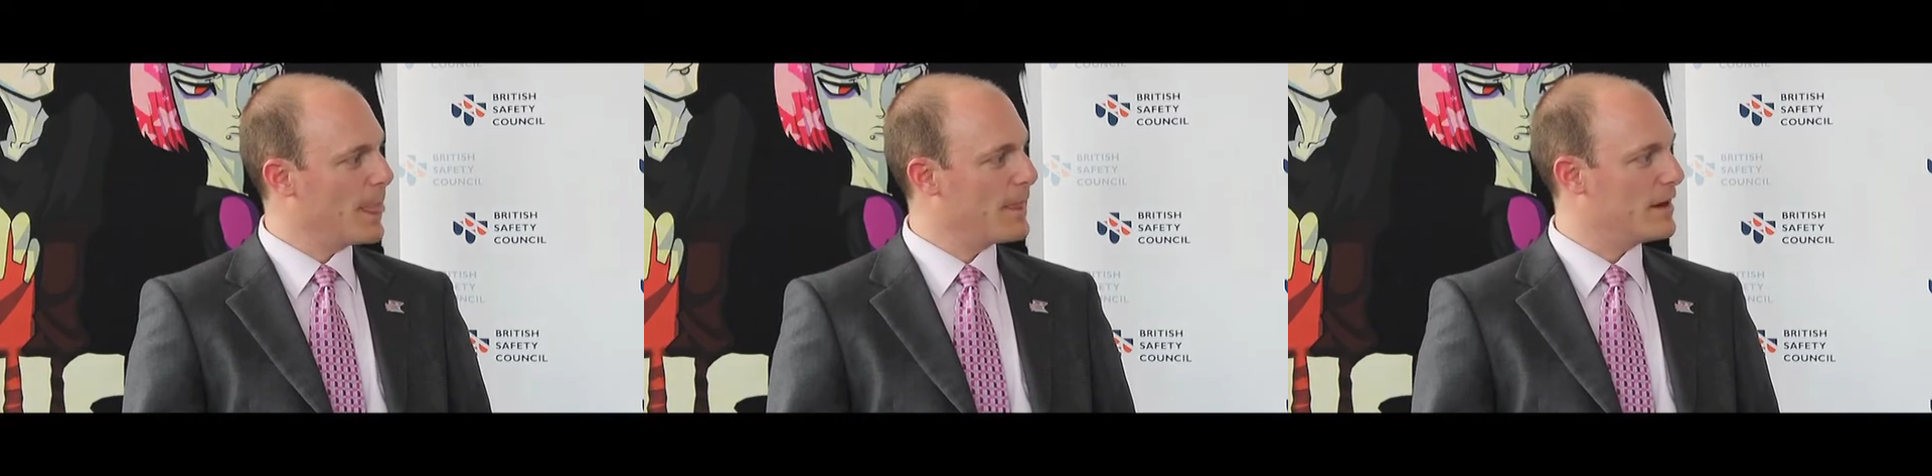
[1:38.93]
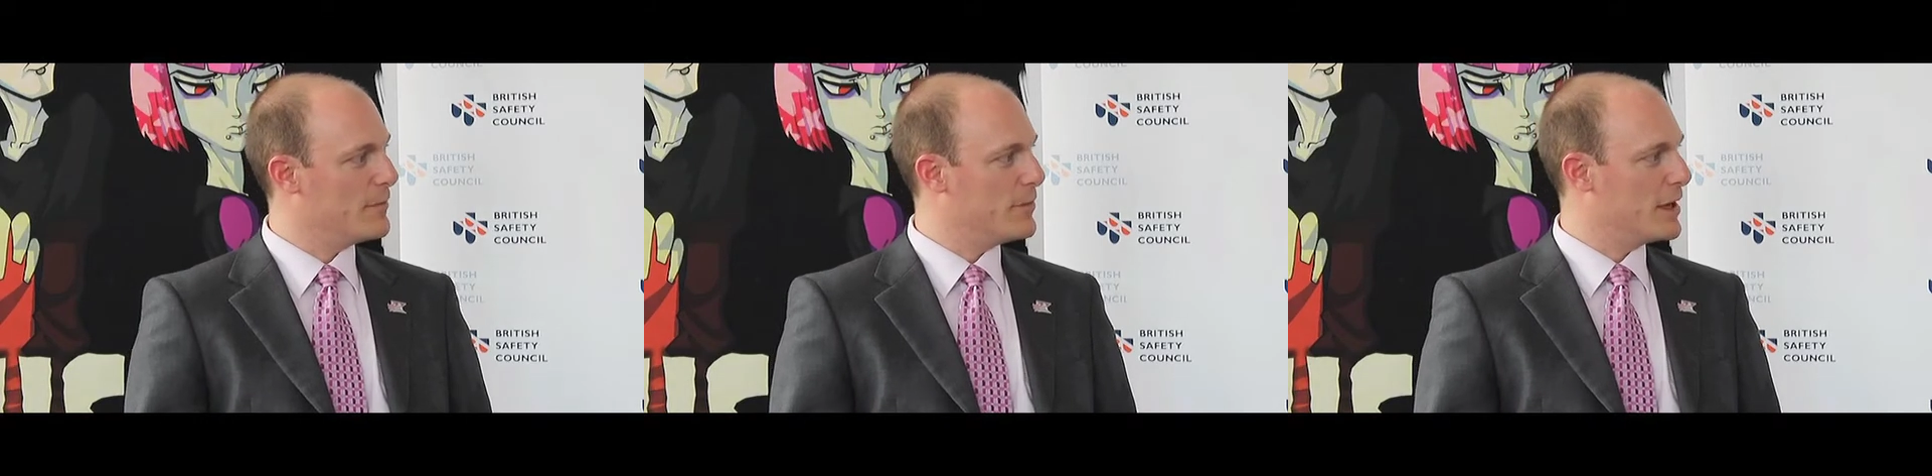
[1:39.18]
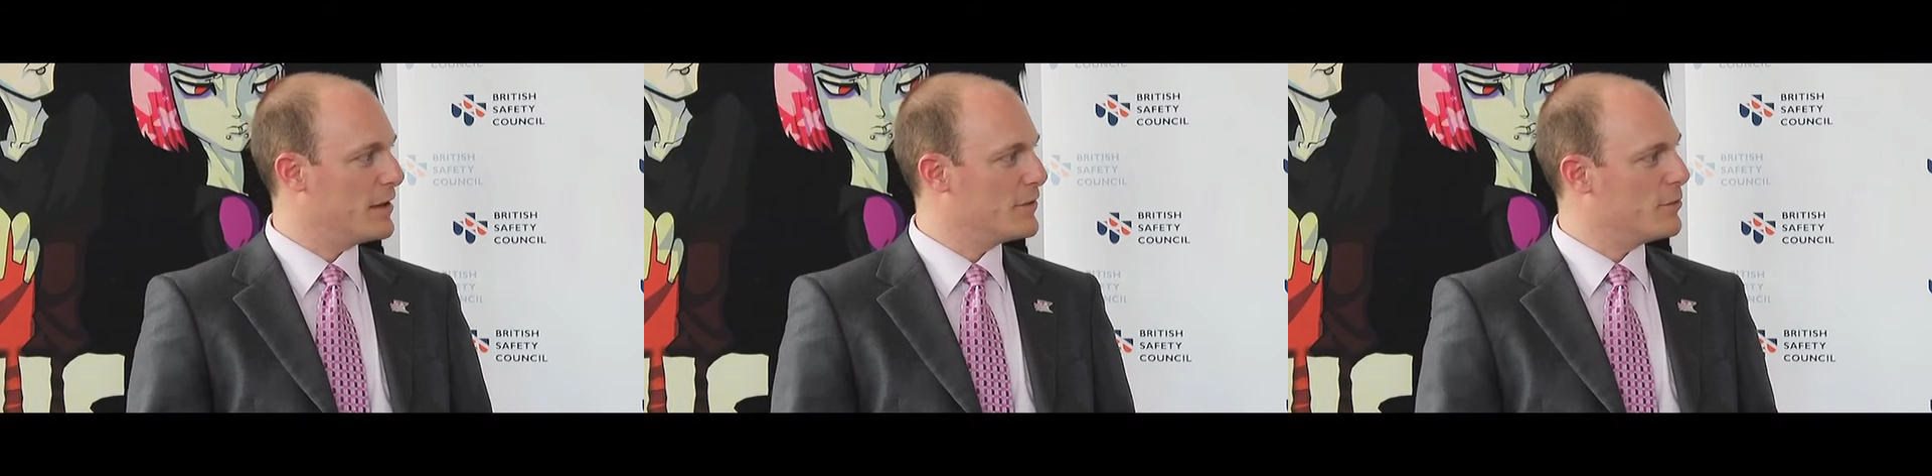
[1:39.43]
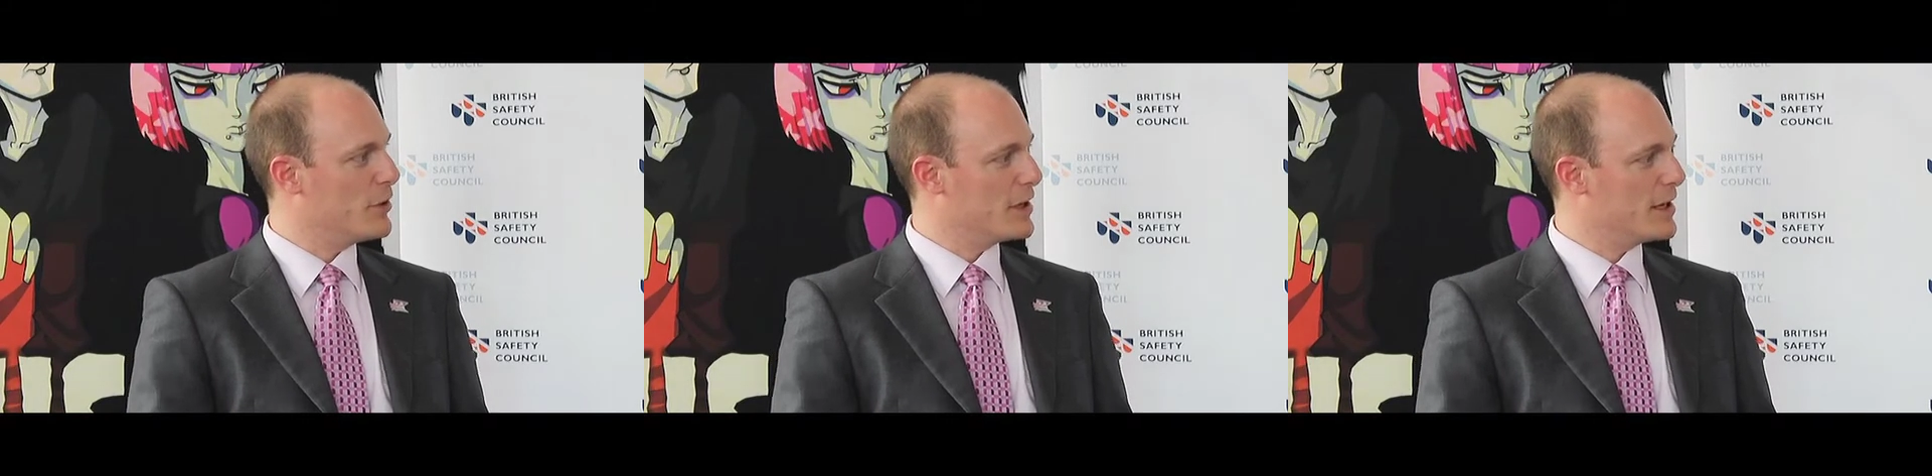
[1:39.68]
and then being able to
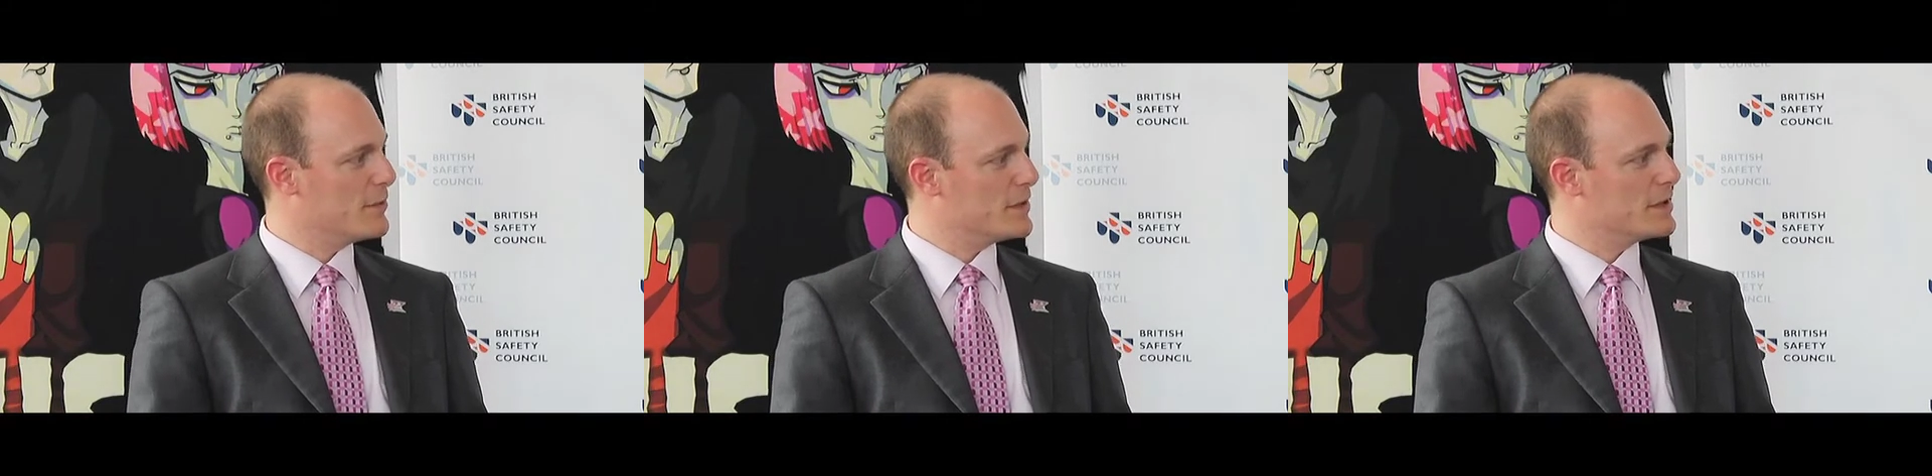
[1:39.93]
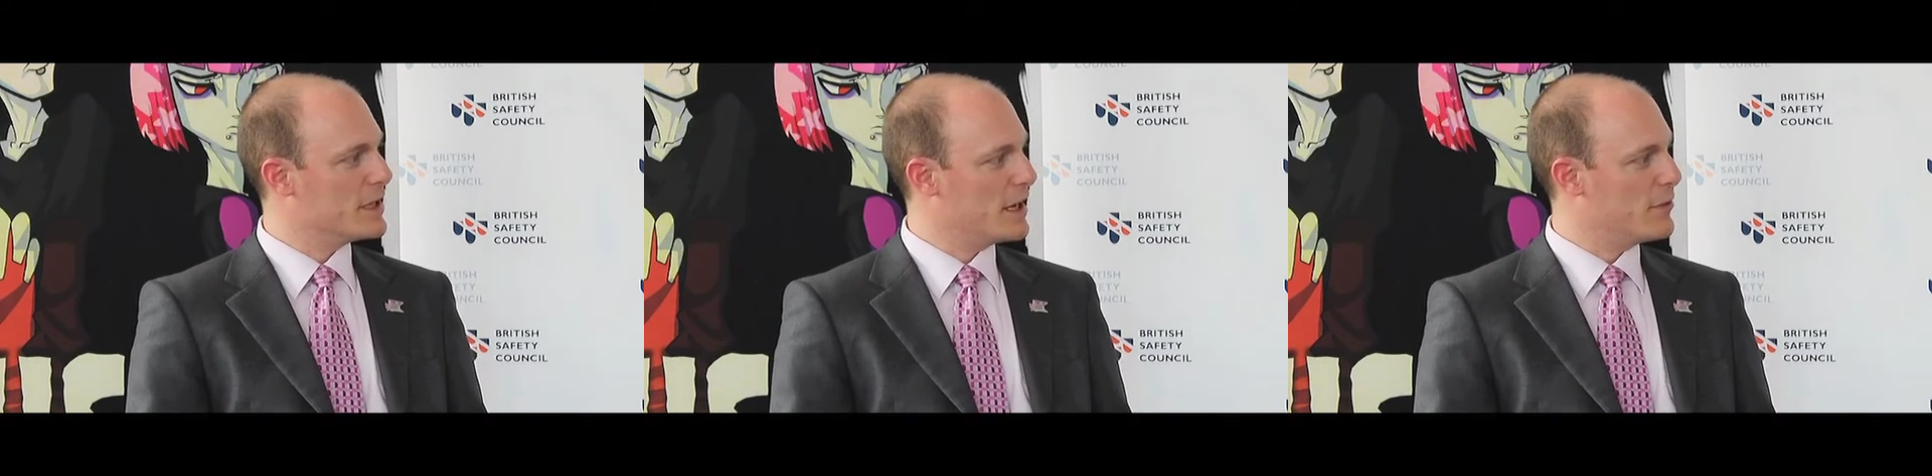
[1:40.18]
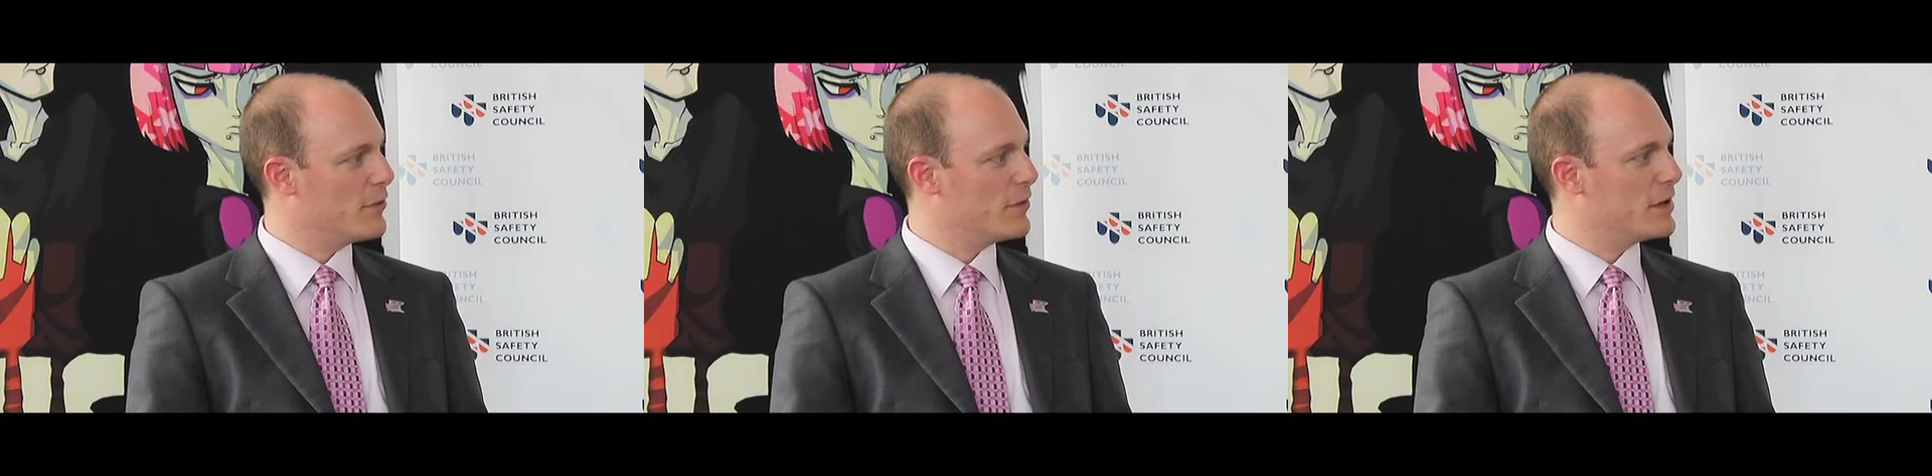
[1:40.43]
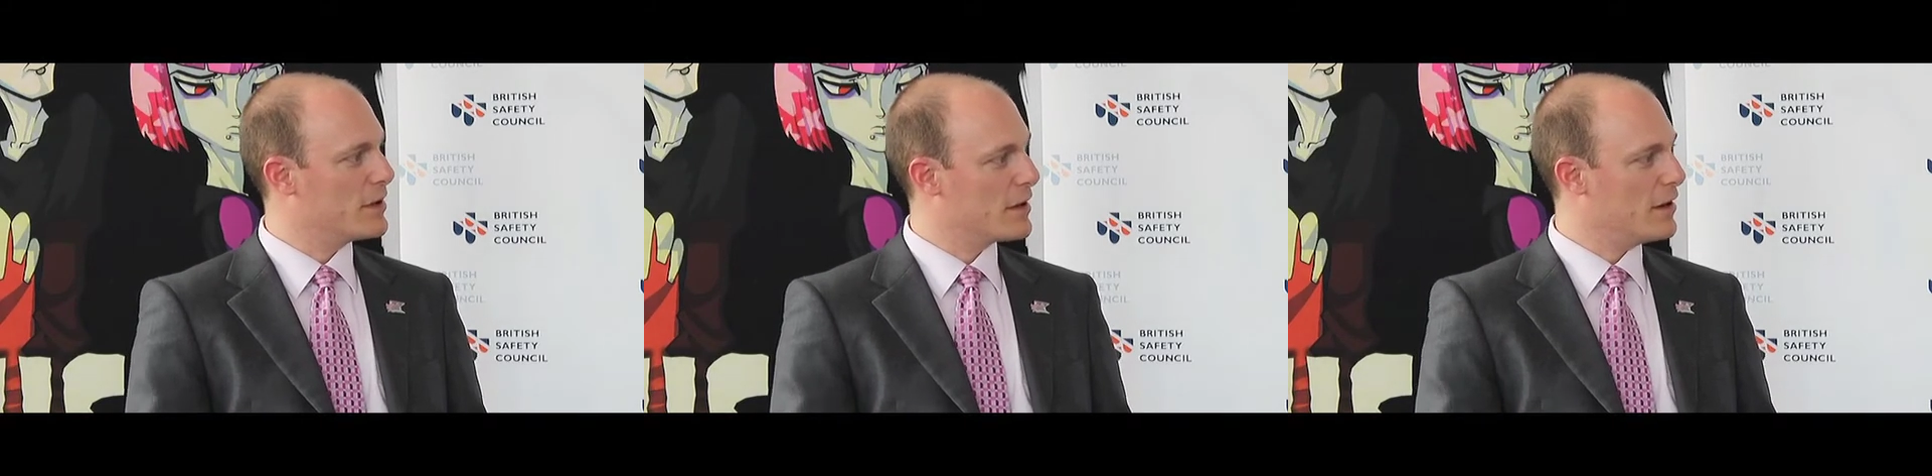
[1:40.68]
bring them to the table with the